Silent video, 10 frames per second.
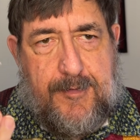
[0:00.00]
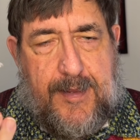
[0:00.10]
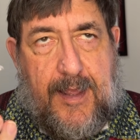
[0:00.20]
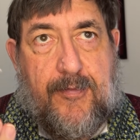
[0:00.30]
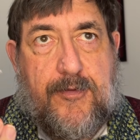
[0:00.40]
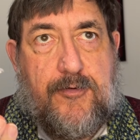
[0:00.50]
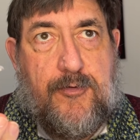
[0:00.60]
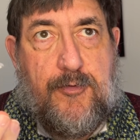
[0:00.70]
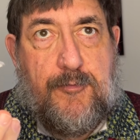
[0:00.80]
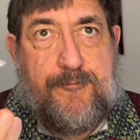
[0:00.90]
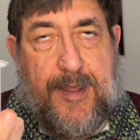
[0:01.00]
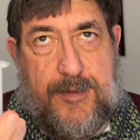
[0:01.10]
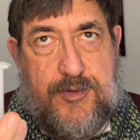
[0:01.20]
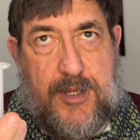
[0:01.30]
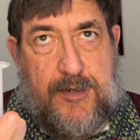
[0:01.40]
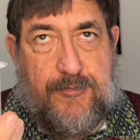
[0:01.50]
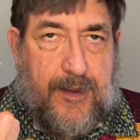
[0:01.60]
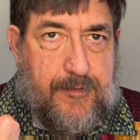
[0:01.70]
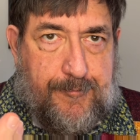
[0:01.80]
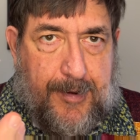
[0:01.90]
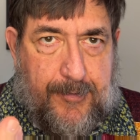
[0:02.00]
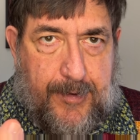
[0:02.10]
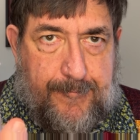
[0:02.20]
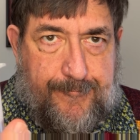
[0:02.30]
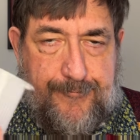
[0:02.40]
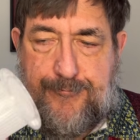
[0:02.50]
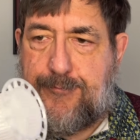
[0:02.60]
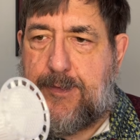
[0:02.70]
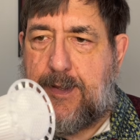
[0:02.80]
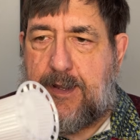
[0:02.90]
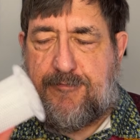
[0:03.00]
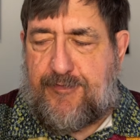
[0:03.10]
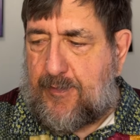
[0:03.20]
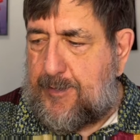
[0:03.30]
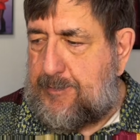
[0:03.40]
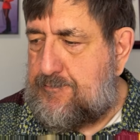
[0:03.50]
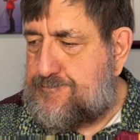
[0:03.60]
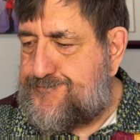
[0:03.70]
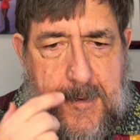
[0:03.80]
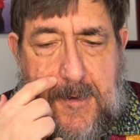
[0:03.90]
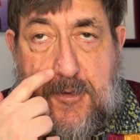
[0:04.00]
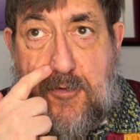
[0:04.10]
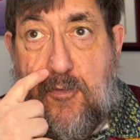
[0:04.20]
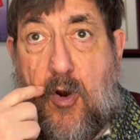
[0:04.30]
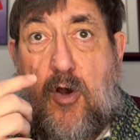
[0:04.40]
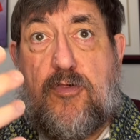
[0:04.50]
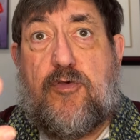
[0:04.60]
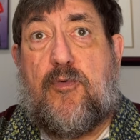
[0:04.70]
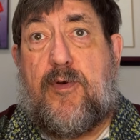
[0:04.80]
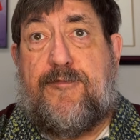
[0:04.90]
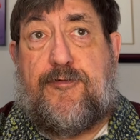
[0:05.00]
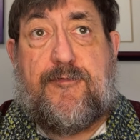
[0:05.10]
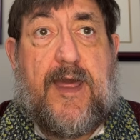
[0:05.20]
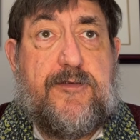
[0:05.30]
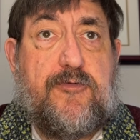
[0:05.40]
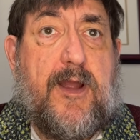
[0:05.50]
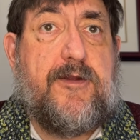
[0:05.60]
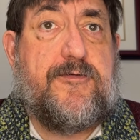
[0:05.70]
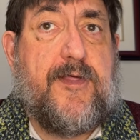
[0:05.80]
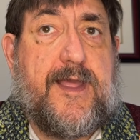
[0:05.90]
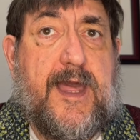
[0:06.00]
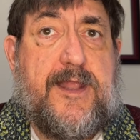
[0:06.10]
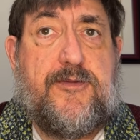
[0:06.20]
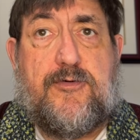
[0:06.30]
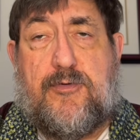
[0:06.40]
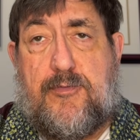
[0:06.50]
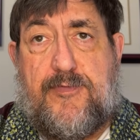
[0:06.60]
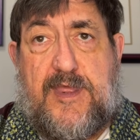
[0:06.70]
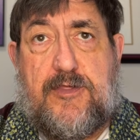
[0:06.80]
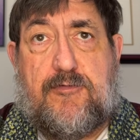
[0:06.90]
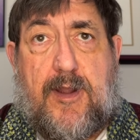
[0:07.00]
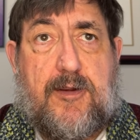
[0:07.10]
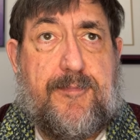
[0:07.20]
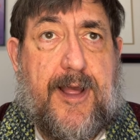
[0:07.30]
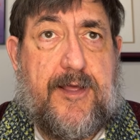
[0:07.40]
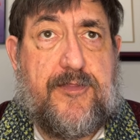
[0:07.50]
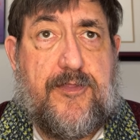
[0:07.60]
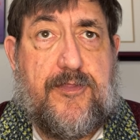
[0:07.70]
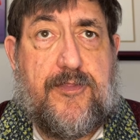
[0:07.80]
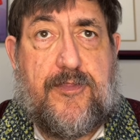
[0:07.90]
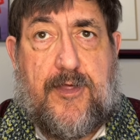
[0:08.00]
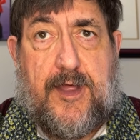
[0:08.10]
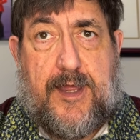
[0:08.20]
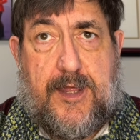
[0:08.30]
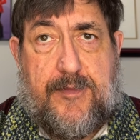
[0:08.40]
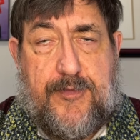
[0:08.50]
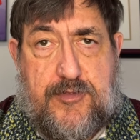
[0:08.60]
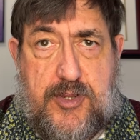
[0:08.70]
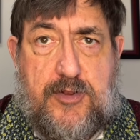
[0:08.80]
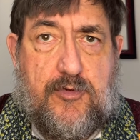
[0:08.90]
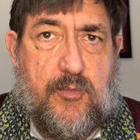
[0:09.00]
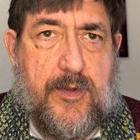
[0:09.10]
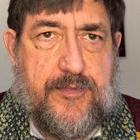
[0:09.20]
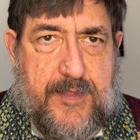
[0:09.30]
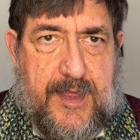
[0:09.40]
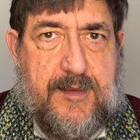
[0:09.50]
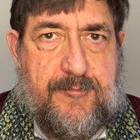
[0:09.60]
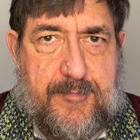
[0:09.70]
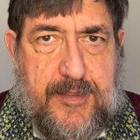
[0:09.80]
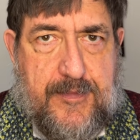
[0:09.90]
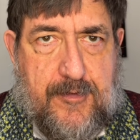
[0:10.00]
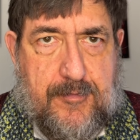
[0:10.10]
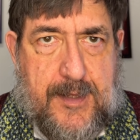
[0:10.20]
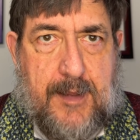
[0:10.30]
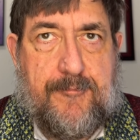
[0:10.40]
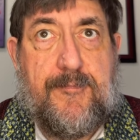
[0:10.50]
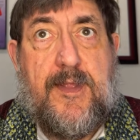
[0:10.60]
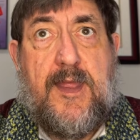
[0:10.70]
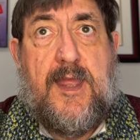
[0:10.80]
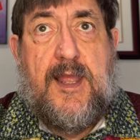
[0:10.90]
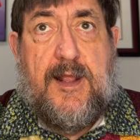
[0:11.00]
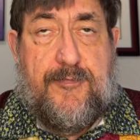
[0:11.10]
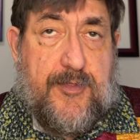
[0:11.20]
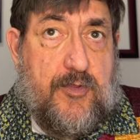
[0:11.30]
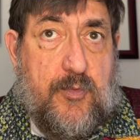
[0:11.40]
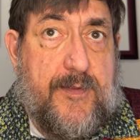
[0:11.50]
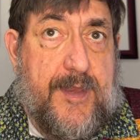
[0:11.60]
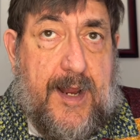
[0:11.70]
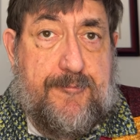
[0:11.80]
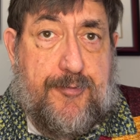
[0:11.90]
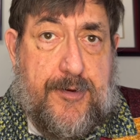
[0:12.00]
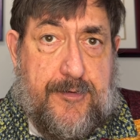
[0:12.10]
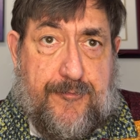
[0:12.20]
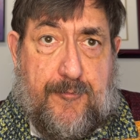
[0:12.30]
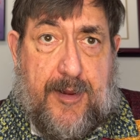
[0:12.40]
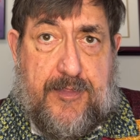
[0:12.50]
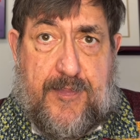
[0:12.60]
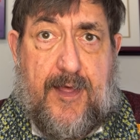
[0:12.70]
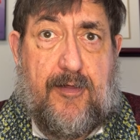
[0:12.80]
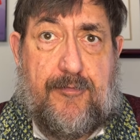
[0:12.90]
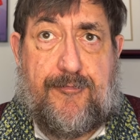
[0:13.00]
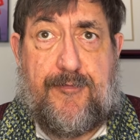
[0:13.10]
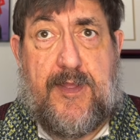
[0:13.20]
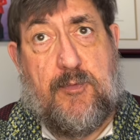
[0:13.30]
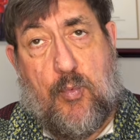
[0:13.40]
Elegoo Pet G transparent filament. You also, if you've got dryers like I do, these dryer boxes, the Chitu ones can be sealed up. This one that I printed for myself, it